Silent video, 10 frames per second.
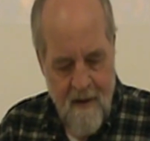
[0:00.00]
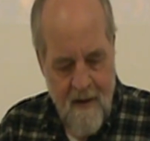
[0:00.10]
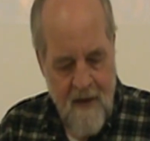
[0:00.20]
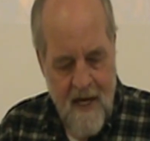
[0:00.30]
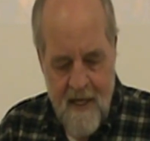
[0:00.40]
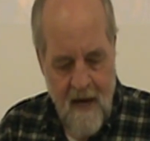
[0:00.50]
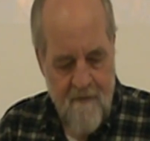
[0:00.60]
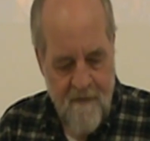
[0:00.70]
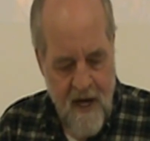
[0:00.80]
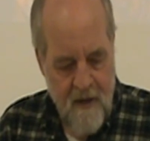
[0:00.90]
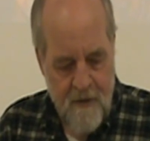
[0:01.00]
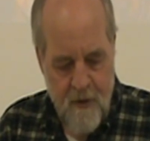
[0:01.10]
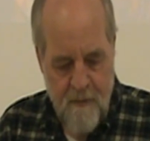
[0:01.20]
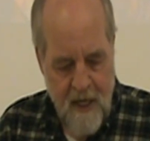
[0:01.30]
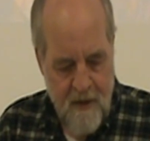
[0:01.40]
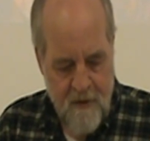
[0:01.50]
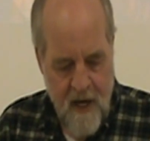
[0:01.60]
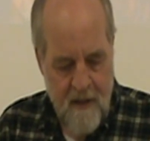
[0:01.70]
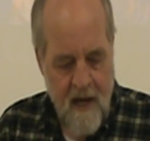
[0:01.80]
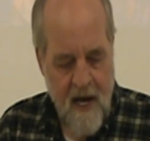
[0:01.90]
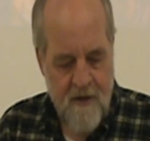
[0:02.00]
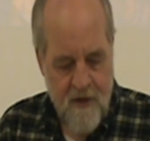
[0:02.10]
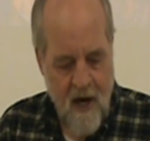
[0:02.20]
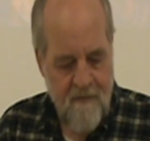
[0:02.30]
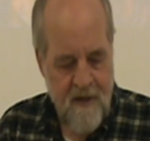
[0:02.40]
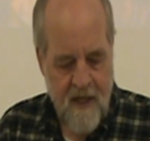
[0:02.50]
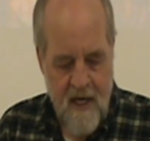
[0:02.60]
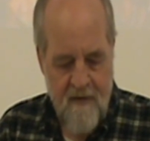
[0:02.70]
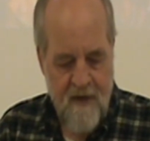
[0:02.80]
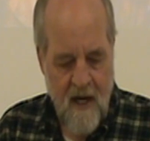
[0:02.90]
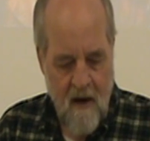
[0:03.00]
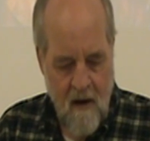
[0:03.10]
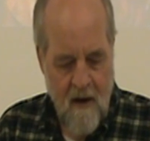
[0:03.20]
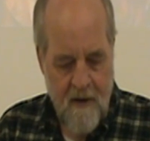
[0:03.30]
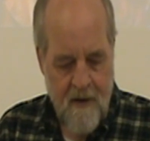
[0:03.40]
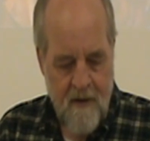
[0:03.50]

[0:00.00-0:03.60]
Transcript: they cannot fail to penetrate and soften even the heart,